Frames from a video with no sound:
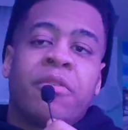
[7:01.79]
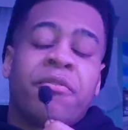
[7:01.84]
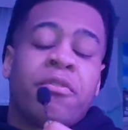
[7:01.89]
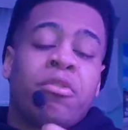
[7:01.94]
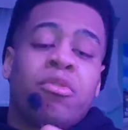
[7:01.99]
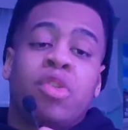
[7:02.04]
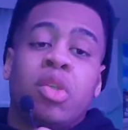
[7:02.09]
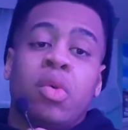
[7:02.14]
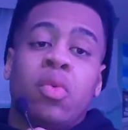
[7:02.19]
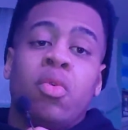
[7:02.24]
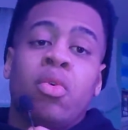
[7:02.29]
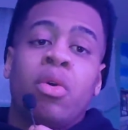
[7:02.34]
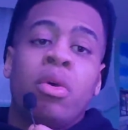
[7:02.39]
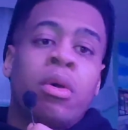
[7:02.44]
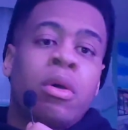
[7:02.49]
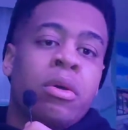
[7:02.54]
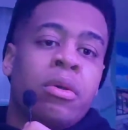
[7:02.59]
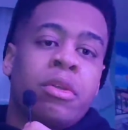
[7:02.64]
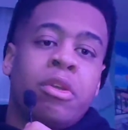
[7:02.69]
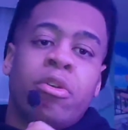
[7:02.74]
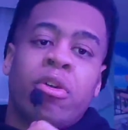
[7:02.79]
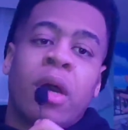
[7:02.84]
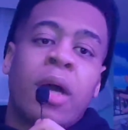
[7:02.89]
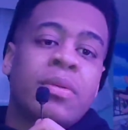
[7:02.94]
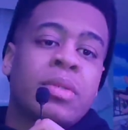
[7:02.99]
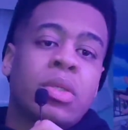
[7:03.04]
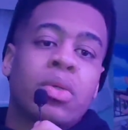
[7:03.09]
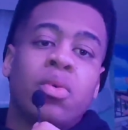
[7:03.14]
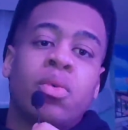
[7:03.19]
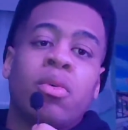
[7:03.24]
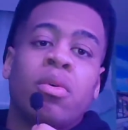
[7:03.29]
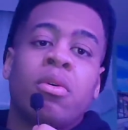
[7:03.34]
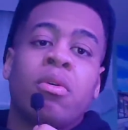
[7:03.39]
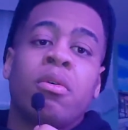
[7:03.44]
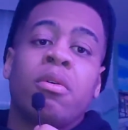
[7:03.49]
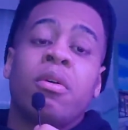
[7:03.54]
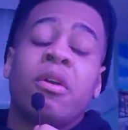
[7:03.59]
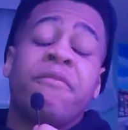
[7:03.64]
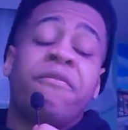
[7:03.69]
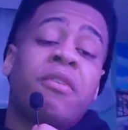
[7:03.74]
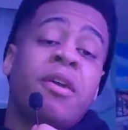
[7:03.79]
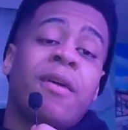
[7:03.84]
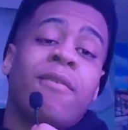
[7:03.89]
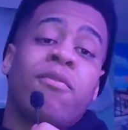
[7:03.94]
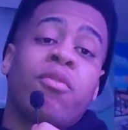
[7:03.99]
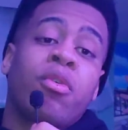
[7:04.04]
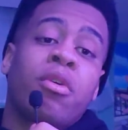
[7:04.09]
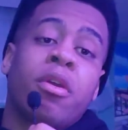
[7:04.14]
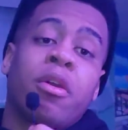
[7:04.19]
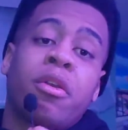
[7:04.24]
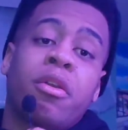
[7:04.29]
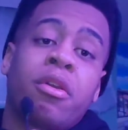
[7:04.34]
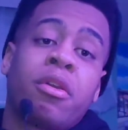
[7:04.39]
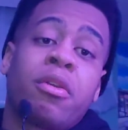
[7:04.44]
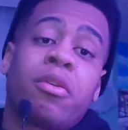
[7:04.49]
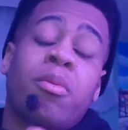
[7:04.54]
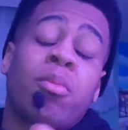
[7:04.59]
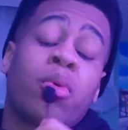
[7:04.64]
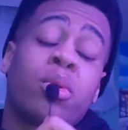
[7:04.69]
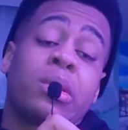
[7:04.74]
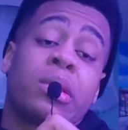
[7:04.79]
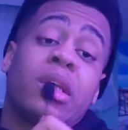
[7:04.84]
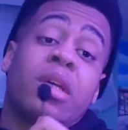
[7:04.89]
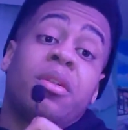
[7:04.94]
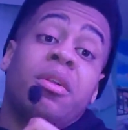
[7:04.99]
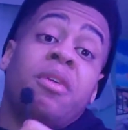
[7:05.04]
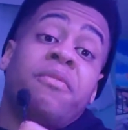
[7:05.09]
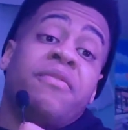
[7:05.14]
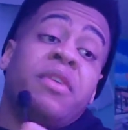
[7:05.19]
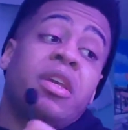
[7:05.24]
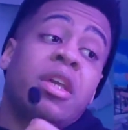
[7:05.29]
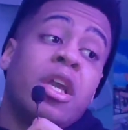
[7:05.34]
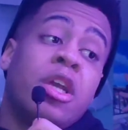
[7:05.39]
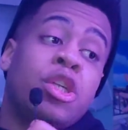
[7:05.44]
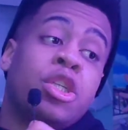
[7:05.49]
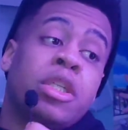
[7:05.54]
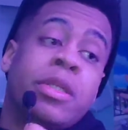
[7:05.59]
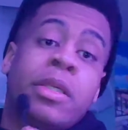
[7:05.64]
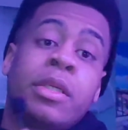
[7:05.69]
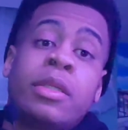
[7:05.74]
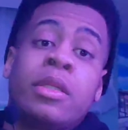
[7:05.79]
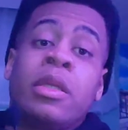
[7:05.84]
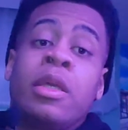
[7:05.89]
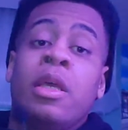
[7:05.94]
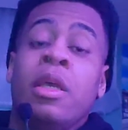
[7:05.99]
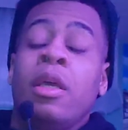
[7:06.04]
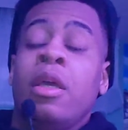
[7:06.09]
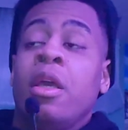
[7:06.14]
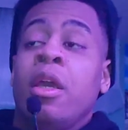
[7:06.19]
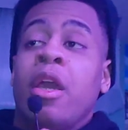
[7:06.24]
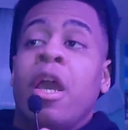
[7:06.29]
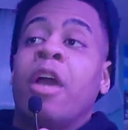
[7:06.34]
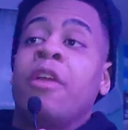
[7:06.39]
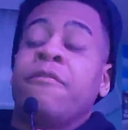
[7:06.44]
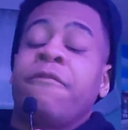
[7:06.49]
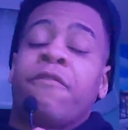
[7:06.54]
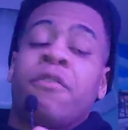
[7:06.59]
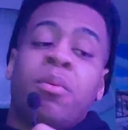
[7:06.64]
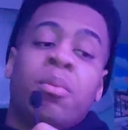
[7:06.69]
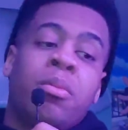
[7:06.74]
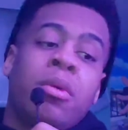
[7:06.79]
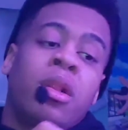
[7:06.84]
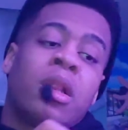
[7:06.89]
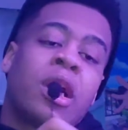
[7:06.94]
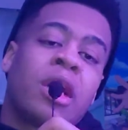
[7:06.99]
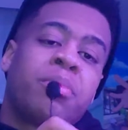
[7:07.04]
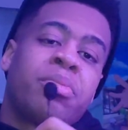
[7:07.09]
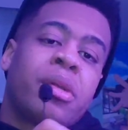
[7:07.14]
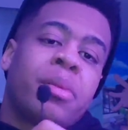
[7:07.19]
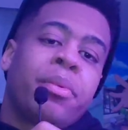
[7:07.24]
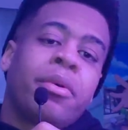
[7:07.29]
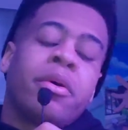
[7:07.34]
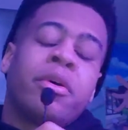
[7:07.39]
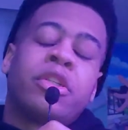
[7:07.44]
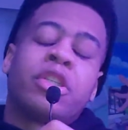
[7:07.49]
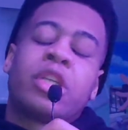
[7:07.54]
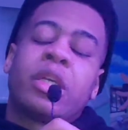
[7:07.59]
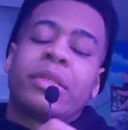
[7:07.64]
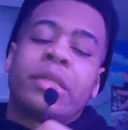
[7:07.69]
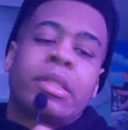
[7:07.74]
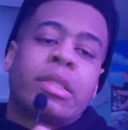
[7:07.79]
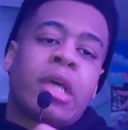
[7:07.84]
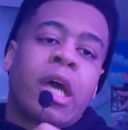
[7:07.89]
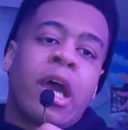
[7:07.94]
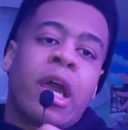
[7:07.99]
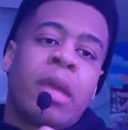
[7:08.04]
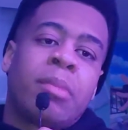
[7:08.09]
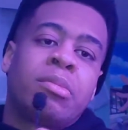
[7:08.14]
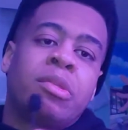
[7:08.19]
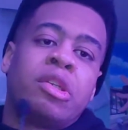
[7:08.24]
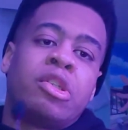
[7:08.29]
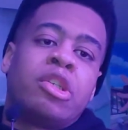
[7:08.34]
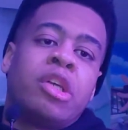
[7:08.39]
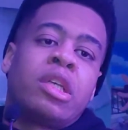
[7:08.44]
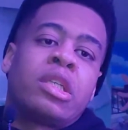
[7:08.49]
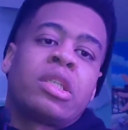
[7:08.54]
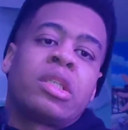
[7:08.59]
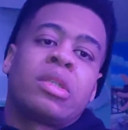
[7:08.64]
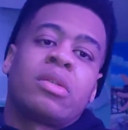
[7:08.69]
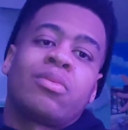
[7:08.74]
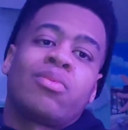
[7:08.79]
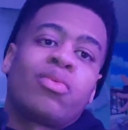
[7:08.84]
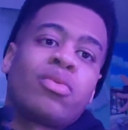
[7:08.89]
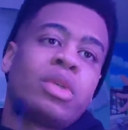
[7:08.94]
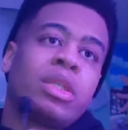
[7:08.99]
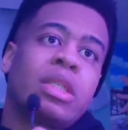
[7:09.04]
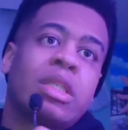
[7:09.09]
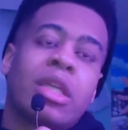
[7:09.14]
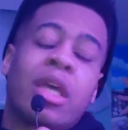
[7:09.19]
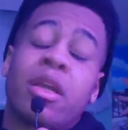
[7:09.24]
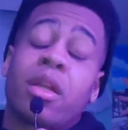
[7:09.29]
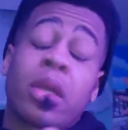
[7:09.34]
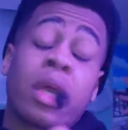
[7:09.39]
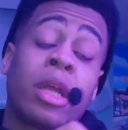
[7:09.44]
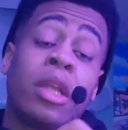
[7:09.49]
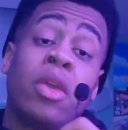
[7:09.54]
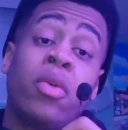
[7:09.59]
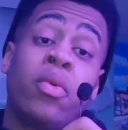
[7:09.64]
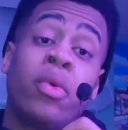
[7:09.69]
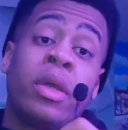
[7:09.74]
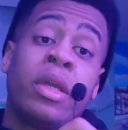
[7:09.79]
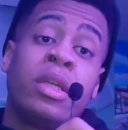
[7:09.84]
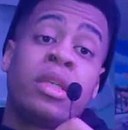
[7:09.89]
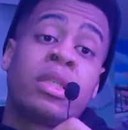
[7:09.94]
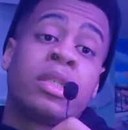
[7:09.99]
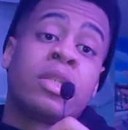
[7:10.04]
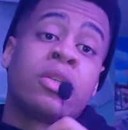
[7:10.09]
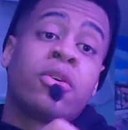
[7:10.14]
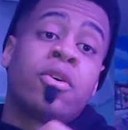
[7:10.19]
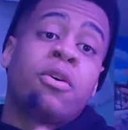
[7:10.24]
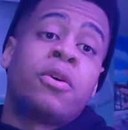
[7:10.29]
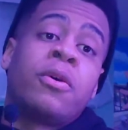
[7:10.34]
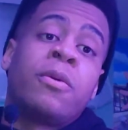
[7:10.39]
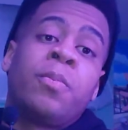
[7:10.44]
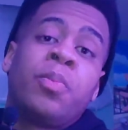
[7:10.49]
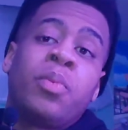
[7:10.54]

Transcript: you're in school, you don't have school. If you have work, you're most likely on vacation. And for a lot of people, it's just a time to just reset anyways. So,